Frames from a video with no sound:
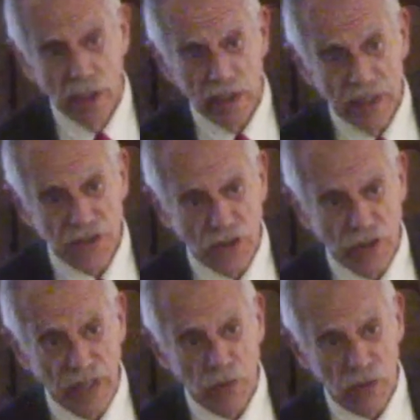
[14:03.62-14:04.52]
They
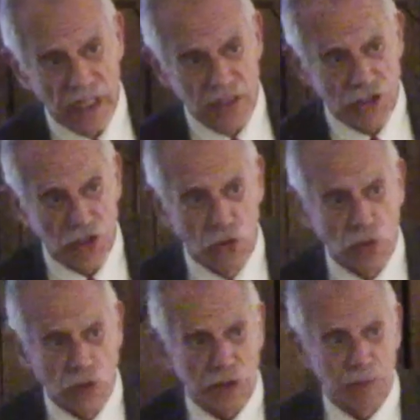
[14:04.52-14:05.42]
certainly were not
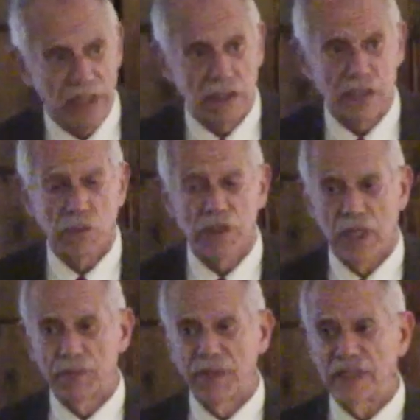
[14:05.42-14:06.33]
schools because they were
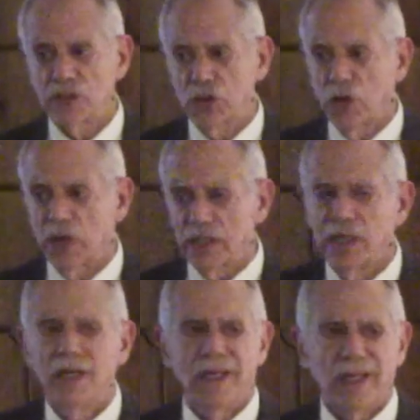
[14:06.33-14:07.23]
not being taught.
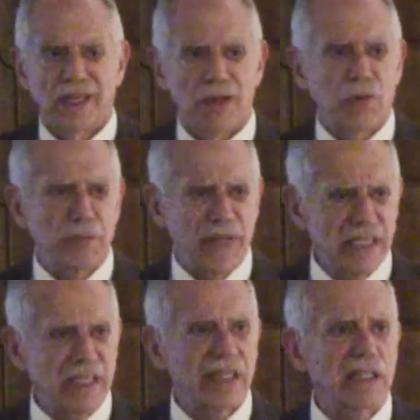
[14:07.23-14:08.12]
They were
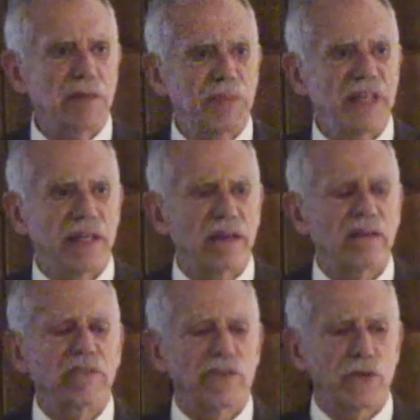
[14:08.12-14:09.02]
basically
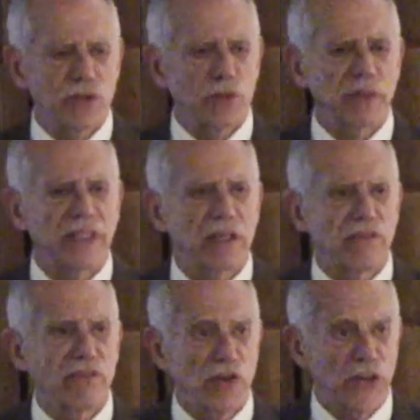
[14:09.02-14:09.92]
being forcibly
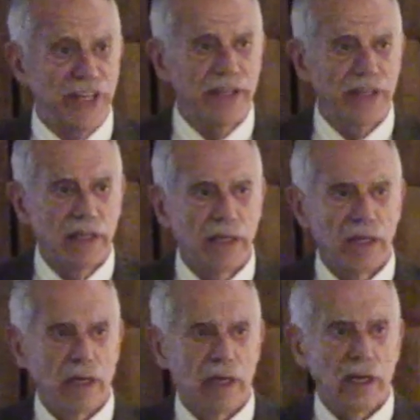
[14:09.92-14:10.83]
converted
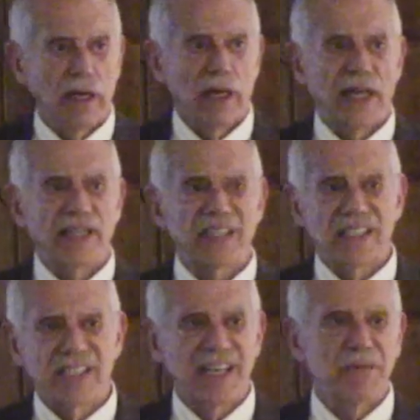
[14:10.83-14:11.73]
and at the
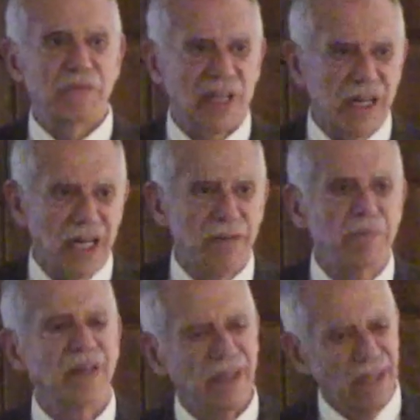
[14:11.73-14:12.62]
same
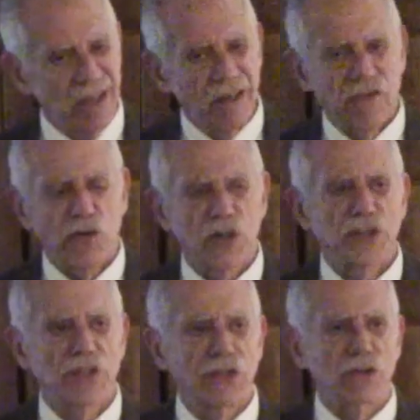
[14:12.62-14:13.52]
time
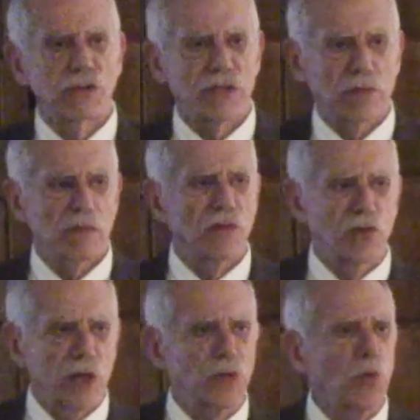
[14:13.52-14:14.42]
forced to do some
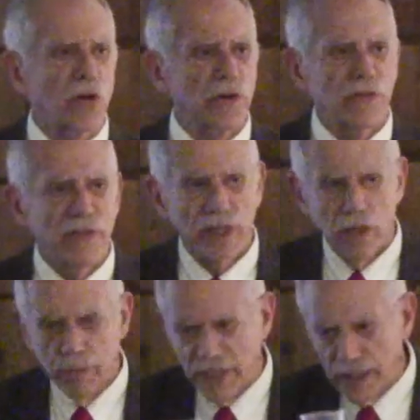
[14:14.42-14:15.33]
grunt work for the
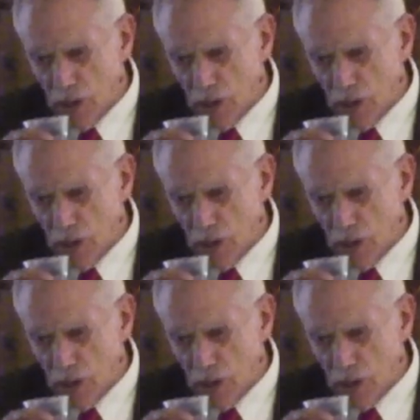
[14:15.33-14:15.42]
army.